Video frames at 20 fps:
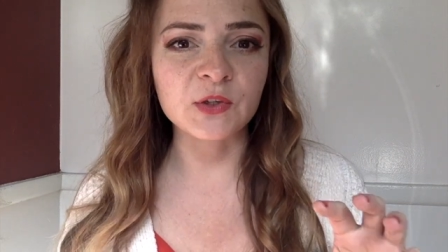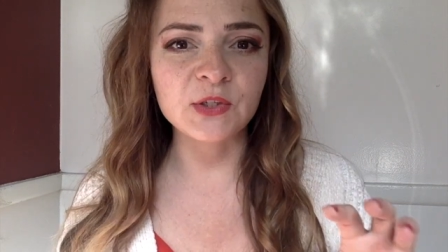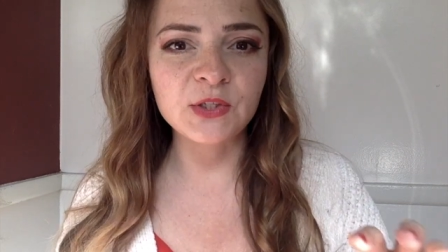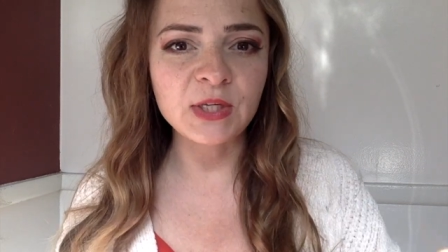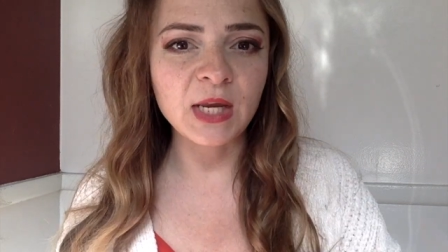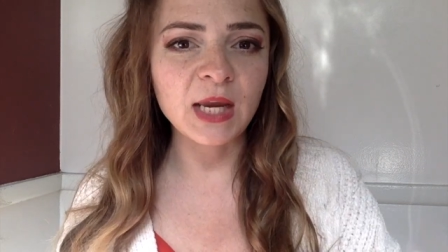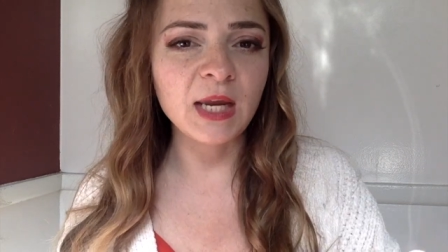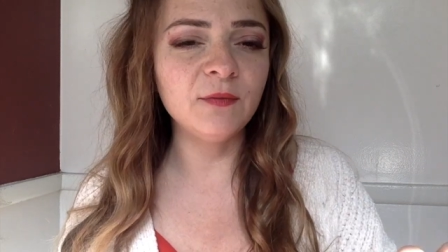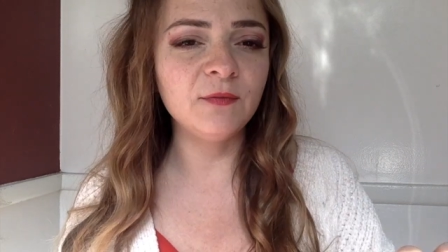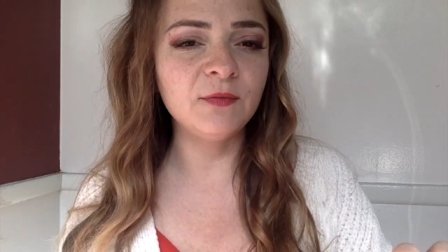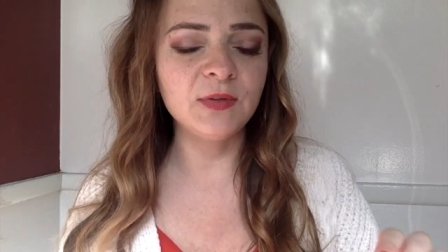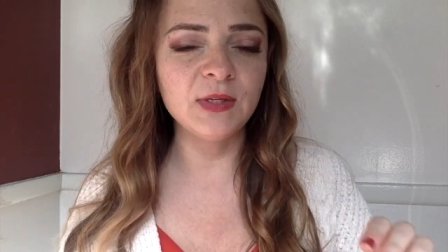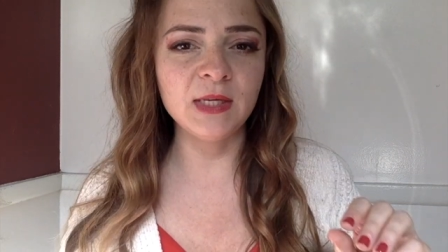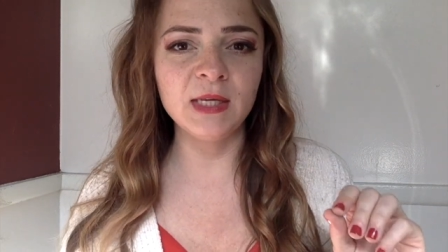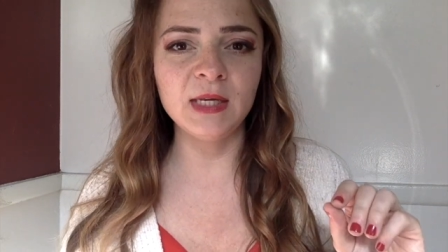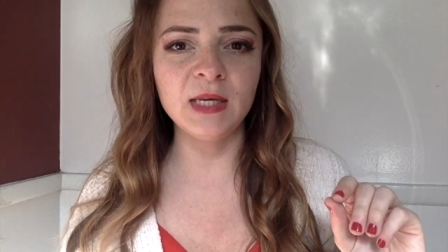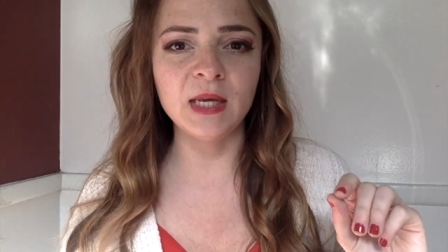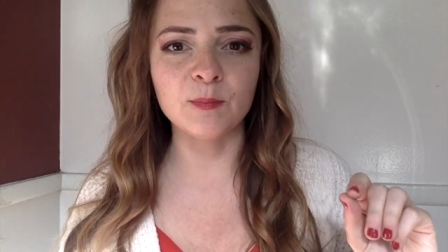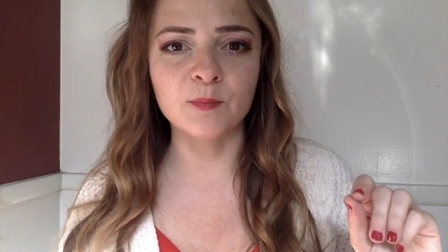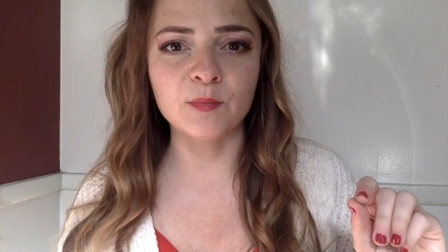
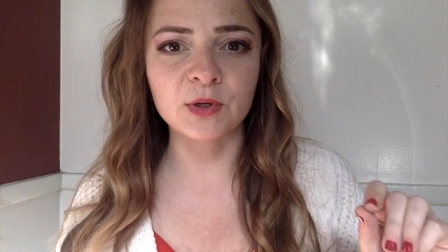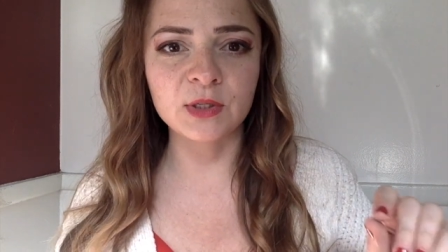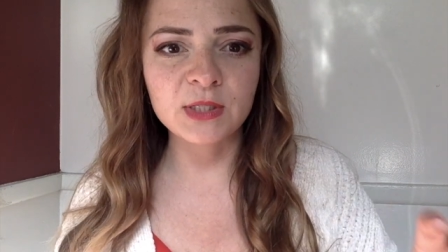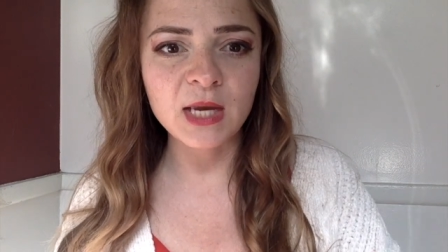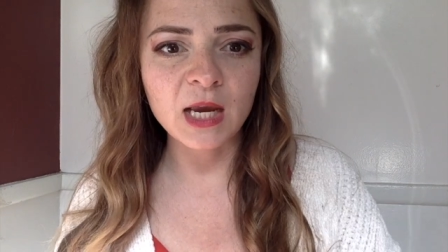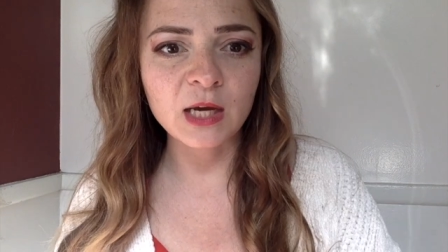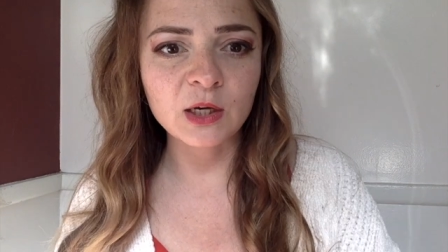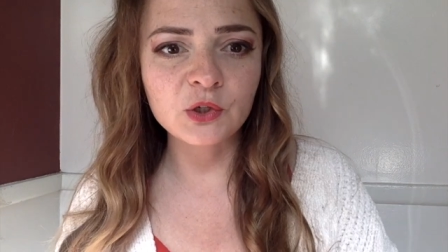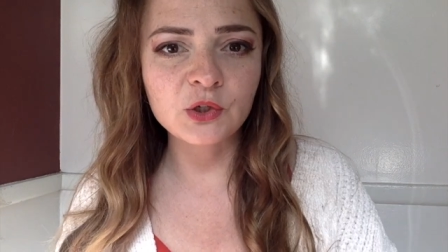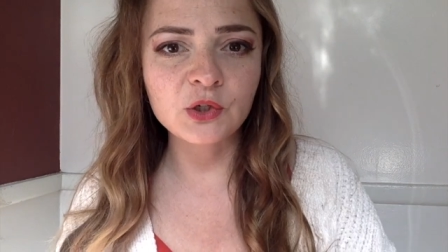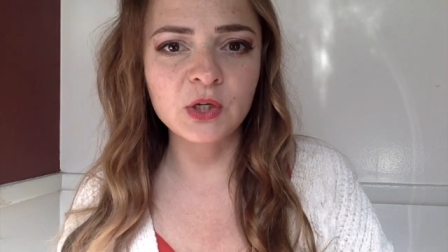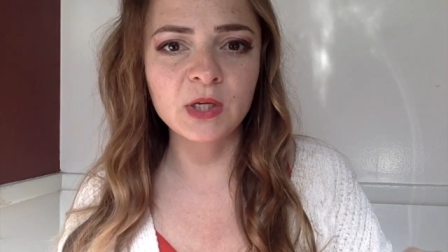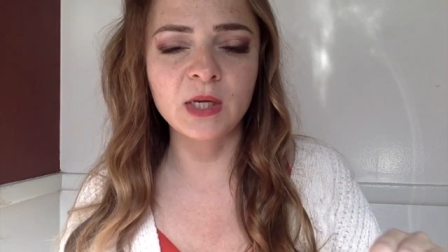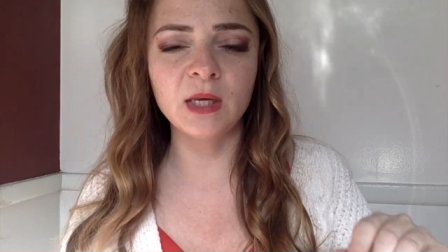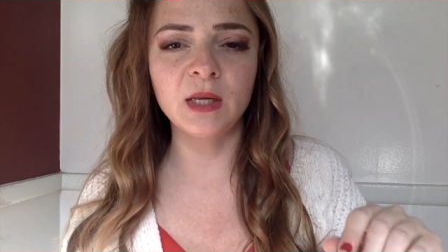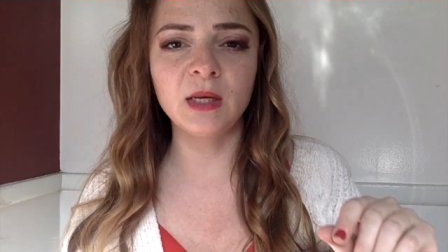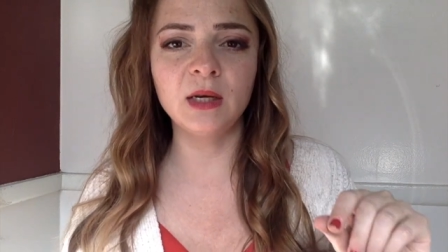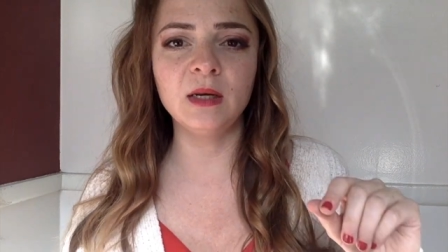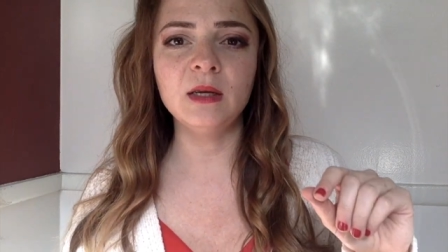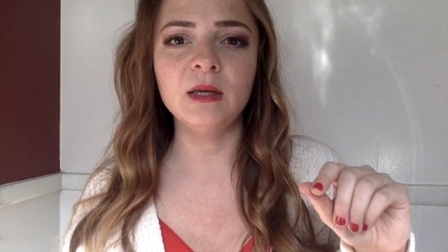safety and
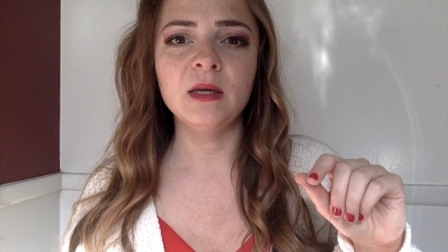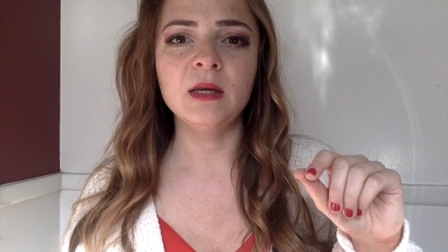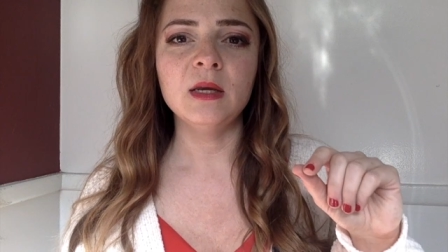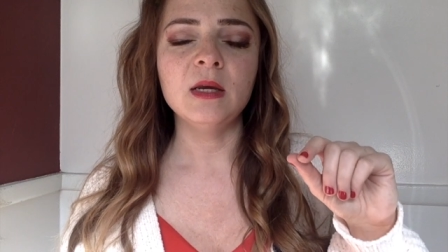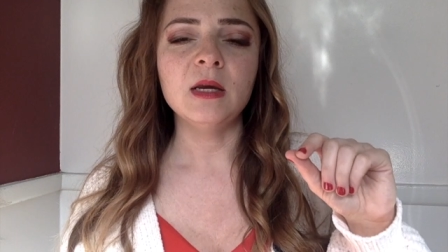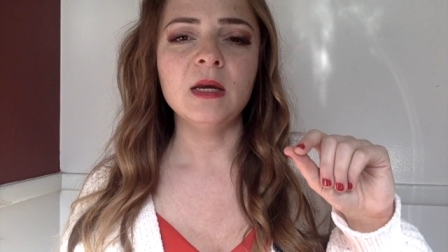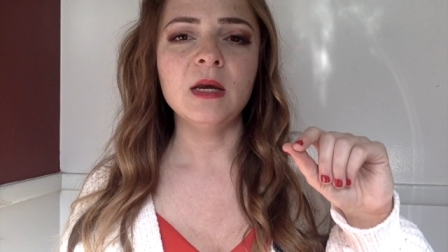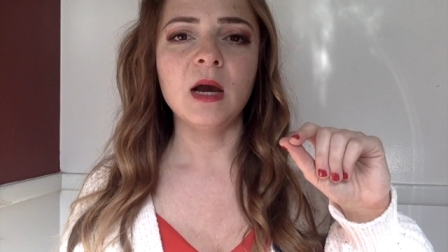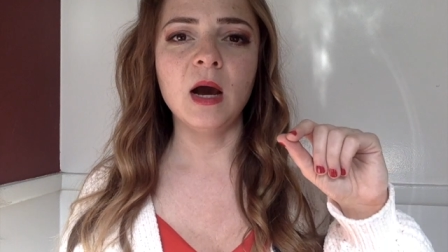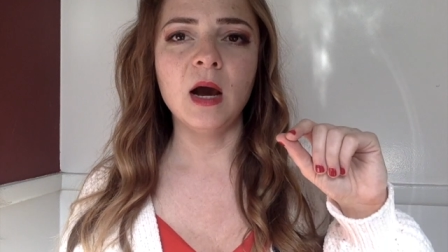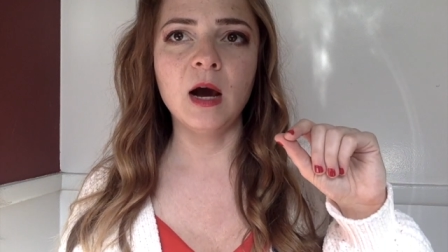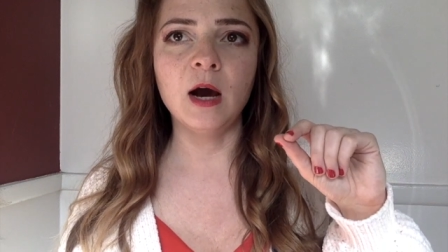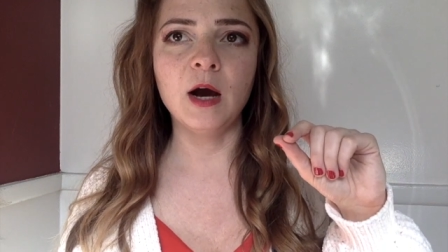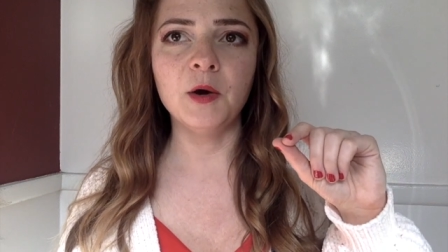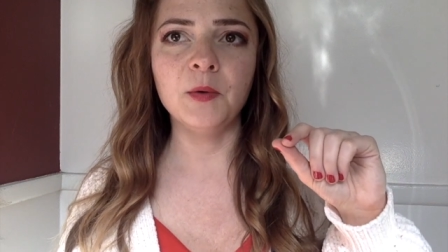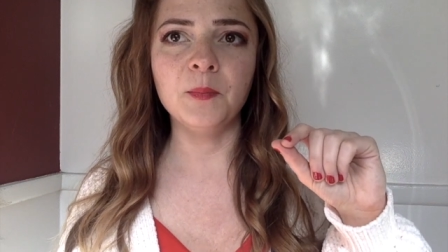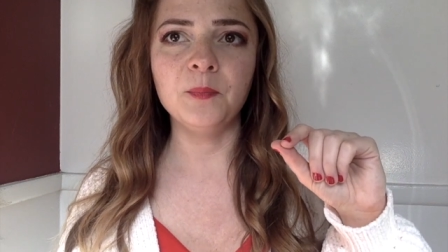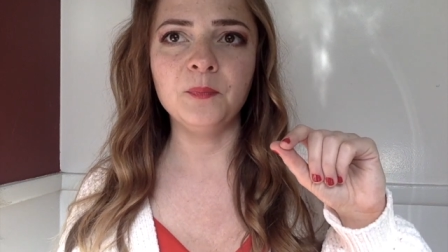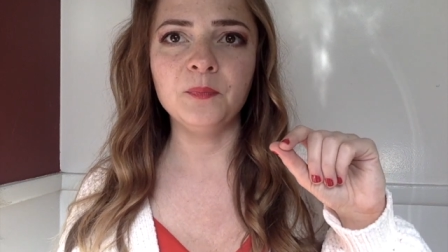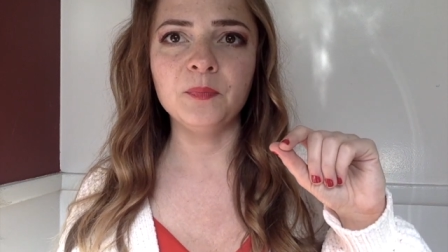protection
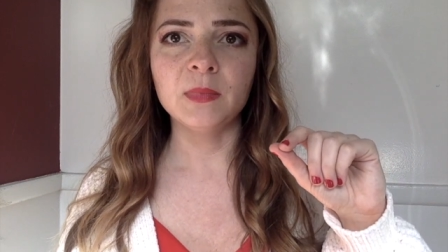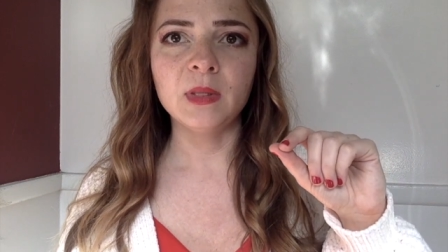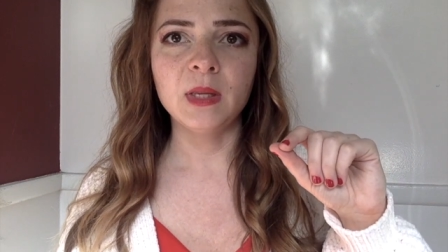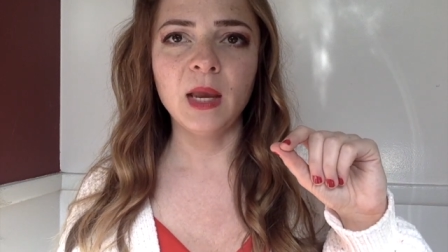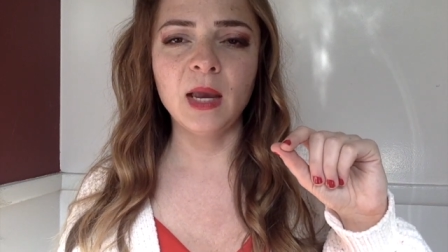um,